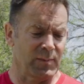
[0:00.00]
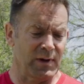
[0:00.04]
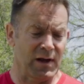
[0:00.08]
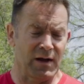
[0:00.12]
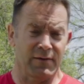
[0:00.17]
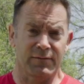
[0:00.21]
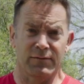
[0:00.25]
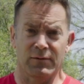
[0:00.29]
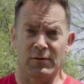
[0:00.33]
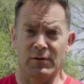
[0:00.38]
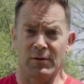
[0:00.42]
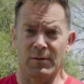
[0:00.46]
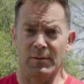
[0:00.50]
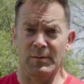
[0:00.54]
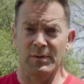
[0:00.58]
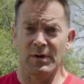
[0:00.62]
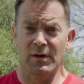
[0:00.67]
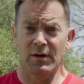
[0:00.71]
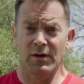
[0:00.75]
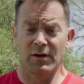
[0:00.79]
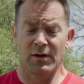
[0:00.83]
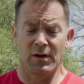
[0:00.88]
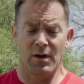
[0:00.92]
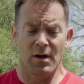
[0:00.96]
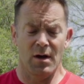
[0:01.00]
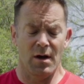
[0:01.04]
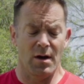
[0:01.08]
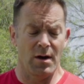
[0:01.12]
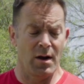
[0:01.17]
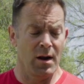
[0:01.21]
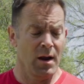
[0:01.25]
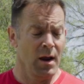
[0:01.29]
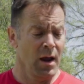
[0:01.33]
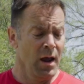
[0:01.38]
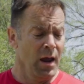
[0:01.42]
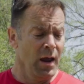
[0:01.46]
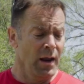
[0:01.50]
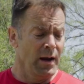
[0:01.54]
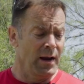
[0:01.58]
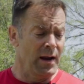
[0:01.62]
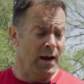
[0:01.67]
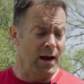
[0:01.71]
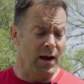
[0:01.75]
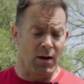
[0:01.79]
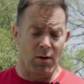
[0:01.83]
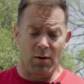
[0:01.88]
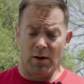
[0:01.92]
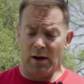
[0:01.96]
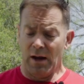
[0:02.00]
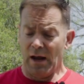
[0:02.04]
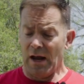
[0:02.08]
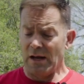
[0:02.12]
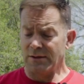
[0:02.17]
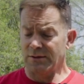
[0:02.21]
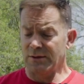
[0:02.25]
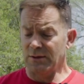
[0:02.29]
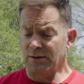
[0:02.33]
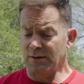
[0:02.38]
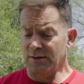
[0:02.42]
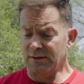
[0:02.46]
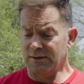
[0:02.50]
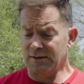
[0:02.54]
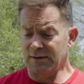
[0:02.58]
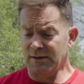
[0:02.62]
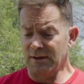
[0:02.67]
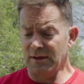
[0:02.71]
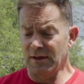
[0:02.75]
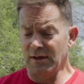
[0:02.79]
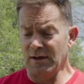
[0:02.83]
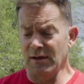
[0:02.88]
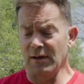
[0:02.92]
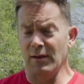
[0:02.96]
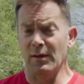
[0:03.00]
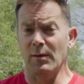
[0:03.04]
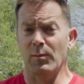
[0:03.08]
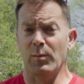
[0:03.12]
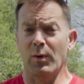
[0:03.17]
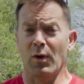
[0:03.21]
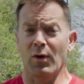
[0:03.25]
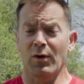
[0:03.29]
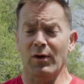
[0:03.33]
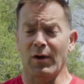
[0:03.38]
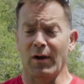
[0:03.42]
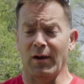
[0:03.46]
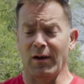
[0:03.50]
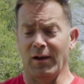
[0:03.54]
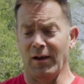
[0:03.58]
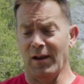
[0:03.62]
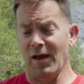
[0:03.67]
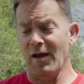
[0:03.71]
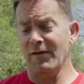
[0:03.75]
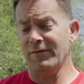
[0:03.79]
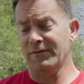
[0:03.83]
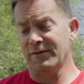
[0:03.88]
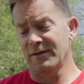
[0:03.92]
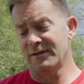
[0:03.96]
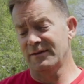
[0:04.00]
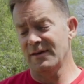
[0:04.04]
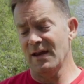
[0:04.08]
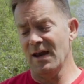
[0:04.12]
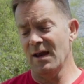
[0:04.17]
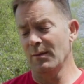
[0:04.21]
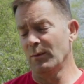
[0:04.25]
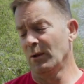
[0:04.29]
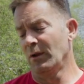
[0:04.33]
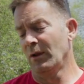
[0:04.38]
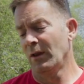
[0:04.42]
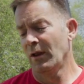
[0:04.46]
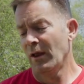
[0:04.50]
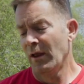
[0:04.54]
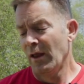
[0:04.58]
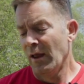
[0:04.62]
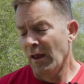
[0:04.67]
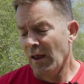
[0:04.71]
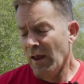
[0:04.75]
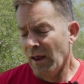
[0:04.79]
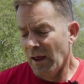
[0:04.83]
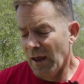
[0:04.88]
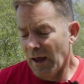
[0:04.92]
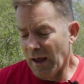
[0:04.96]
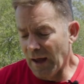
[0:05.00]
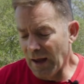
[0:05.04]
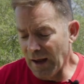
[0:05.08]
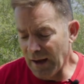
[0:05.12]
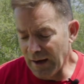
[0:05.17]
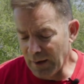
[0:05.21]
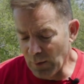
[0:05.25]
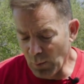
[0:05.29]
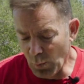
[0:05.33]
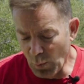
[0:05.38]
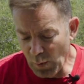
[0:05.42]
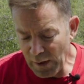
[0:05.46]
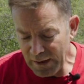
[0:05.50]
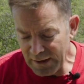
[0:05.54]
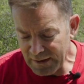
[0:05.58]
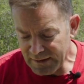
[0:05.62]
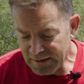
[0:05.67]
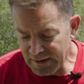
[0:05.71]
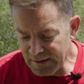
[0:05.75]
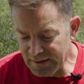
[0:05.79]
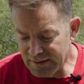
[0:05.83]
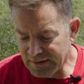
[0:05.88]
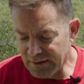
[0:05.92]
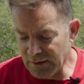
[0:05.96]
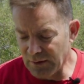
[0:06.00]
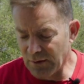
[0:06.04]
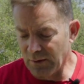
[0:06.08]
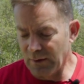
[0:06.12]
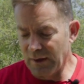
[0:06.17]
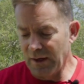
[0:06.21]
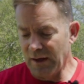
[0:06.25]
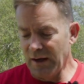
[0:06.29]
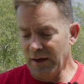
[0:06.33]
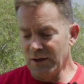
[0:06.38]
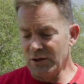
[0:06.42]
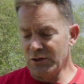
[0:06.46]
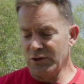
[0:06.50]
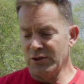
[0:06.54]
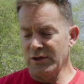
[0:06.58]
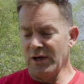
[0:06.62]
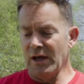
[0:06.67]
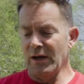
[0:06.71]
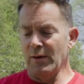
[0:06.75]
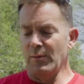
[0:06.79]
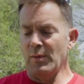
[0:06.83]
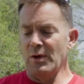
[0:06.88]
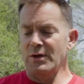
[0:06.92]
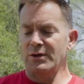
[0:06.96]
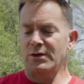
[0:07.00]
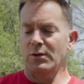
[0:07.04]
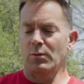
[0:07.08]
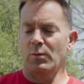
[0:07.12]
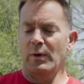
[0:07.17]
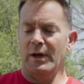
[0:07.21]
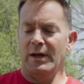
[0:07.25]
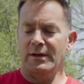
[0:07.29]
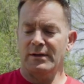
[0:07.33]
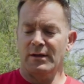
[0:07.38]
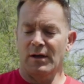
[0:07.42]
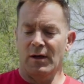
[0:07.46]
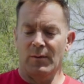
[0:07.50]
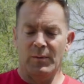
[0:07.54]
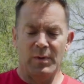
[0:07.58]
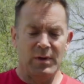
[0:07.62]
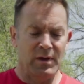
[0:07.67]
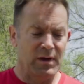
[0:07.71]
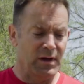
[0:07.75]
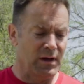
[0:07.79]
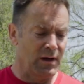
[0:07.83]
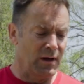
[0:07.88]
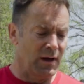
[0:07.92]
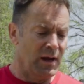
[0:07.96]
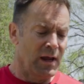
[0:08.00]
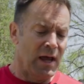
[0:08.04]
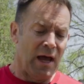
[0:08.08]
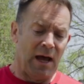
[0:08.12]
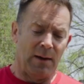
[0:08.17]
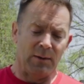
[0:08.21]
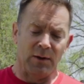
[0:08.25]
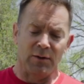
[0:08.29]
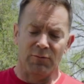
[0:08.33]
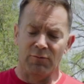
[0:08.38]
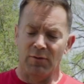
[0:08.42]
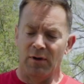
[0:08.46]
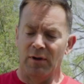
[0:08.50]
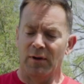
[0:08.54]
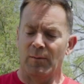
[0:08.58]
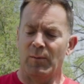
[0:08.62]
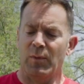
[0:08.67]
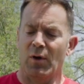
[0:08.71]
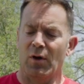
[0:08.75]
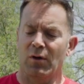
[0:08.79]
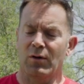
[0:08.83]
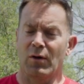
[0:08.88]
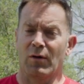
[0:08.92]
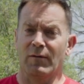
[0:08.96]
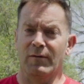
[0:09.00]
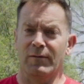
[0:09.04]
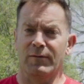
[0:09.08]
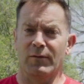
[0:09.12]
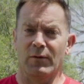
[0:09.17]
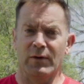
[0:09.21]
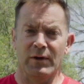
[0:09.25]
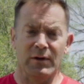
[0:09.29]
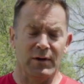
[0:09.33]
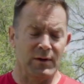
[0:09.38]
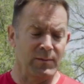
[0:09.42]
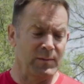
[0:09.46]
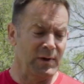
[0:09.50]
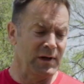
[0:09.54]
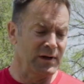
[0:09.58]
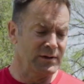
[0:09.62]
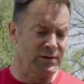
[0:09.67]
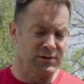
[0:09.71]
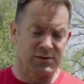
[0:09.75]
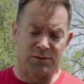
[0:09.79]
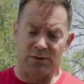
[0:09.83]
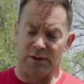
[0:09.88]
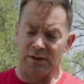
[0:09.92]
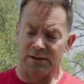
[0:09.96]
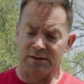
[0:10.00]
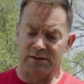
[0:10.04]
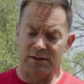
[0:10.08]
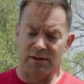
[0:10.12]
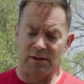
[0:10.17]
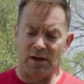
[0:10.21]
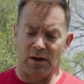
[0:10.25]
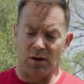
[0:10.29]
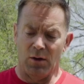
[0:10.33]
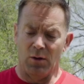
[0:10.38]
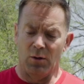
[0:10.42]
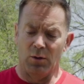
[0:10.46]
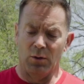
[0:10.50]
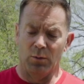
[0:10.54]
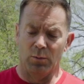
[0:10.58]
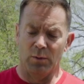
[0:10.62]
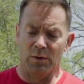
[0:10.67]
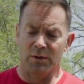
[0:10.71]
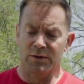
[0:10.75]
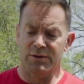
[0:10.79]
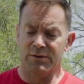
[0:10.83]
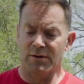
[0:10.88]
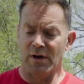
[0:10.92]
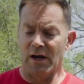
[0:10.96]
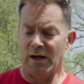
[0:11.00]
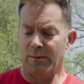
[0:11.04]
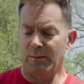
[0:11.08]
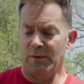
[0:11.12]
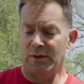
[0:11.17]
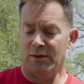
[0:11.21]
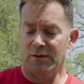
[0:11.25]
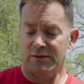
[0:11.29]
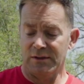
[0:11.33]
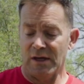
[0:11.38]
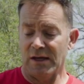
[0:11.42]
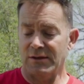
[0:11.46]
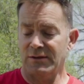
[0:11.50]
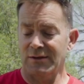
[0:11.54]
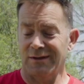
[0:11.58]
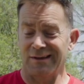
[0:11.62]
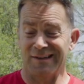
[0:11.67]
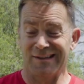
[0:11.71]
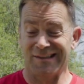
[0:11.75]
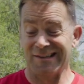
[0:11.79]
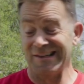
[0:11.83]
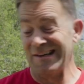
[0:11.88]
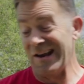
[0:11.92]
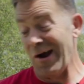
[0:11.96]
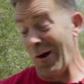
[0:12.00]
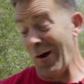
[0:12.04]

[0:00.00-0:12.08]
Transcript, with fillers: platformed gun. Now, as you can see, the block left the table and when it did so, it shed a bunch of weight up here. I'm gonna roll the block over for you in a minute just so you can see that whole wound track because as you can see